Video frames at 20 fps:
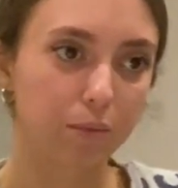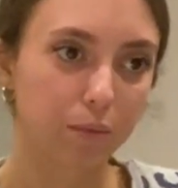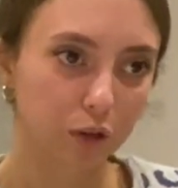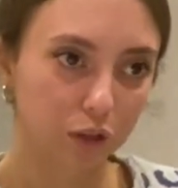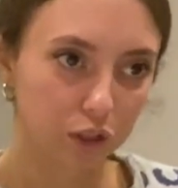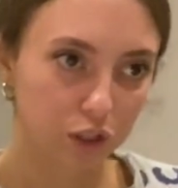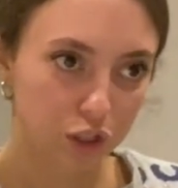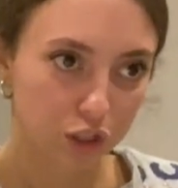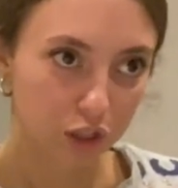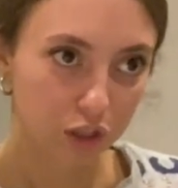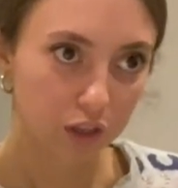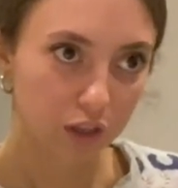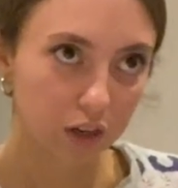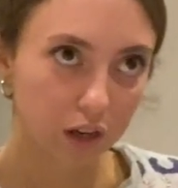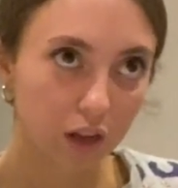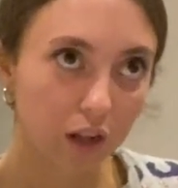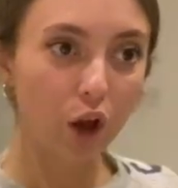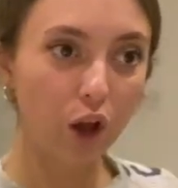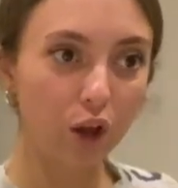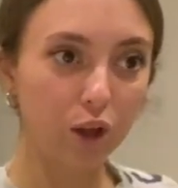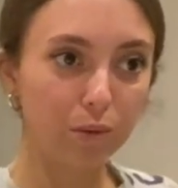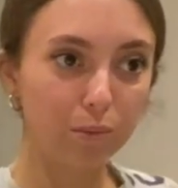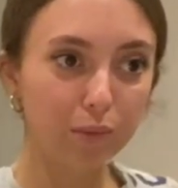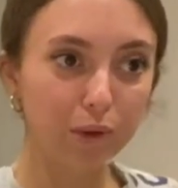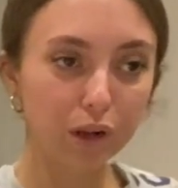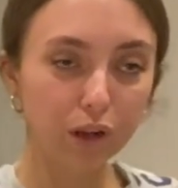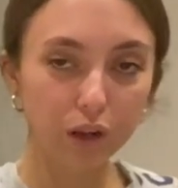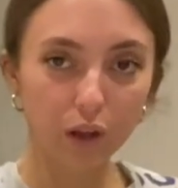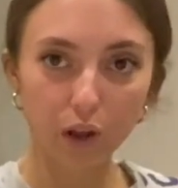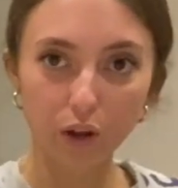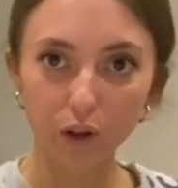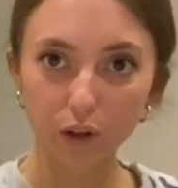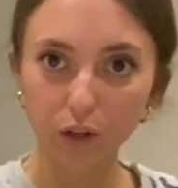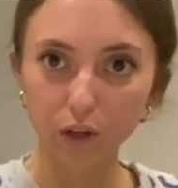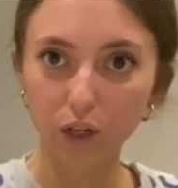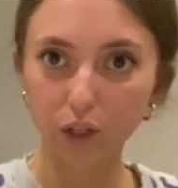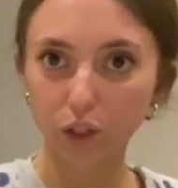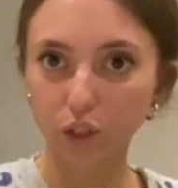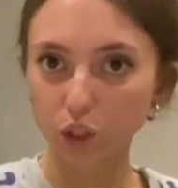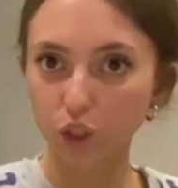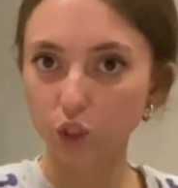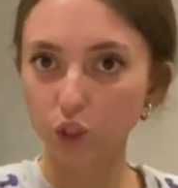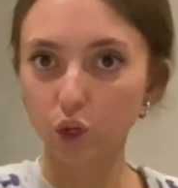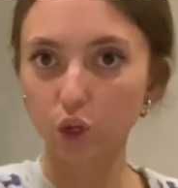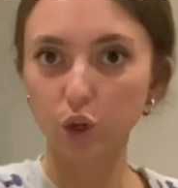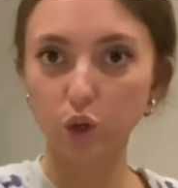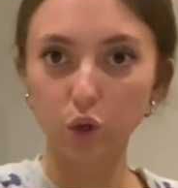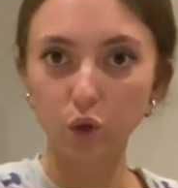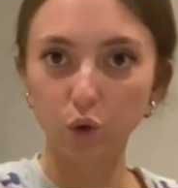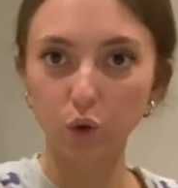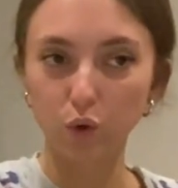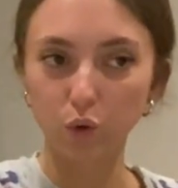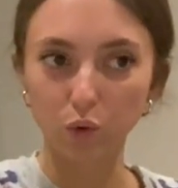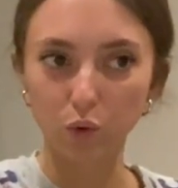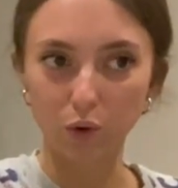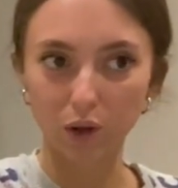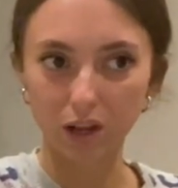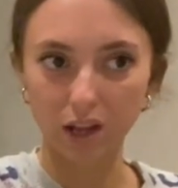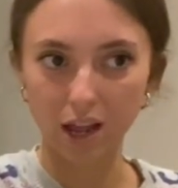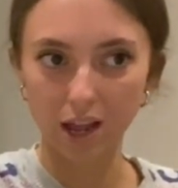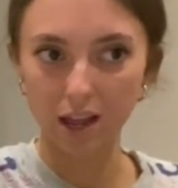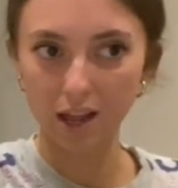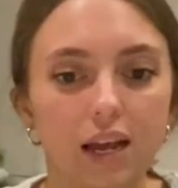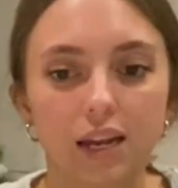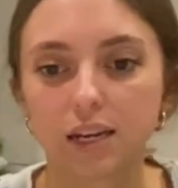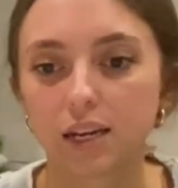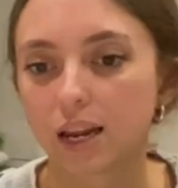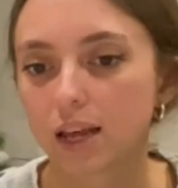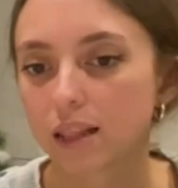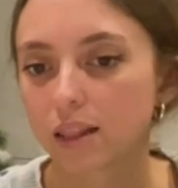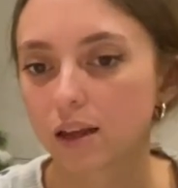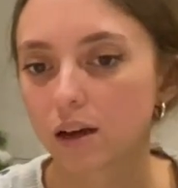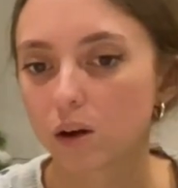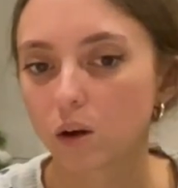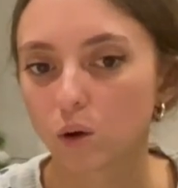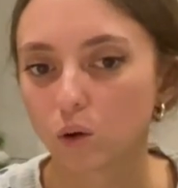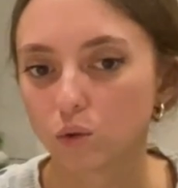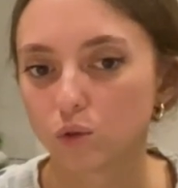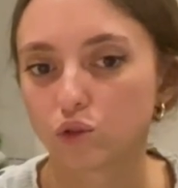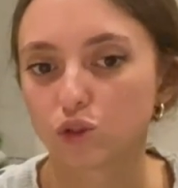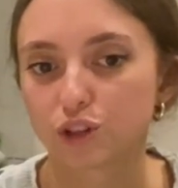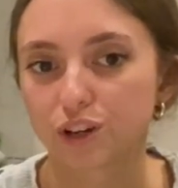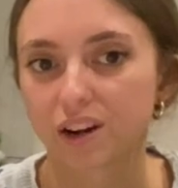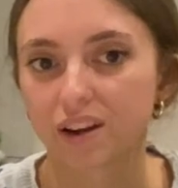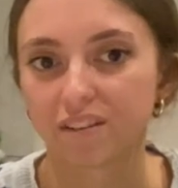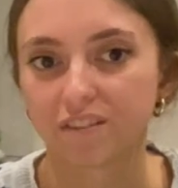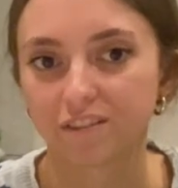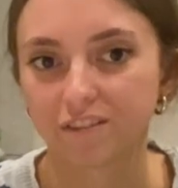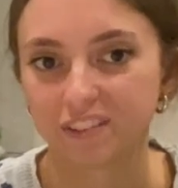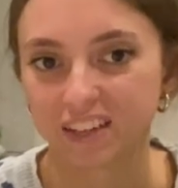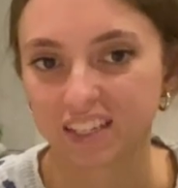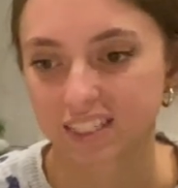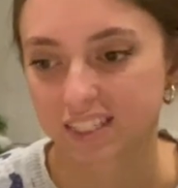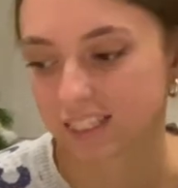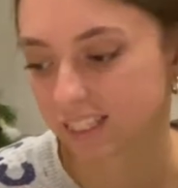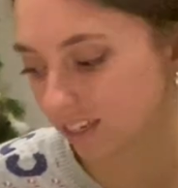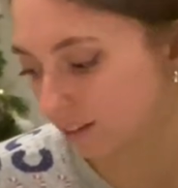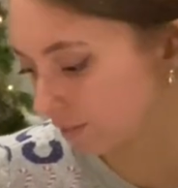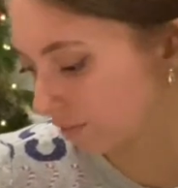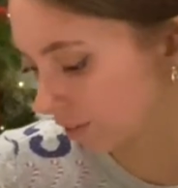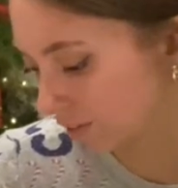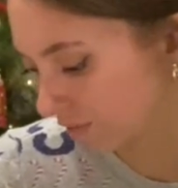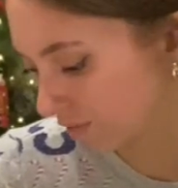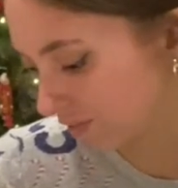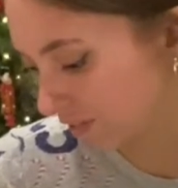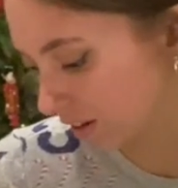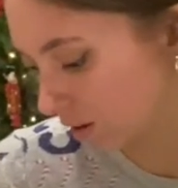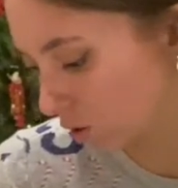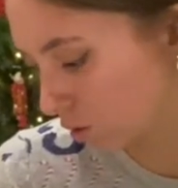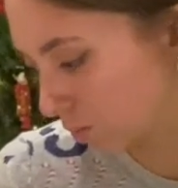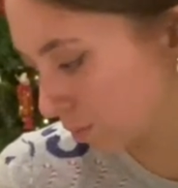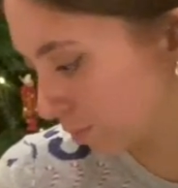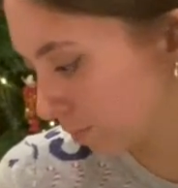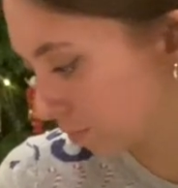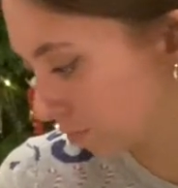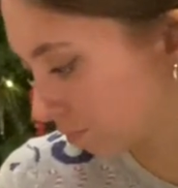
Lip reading: on to Home Alone 2. Another ultra festive film.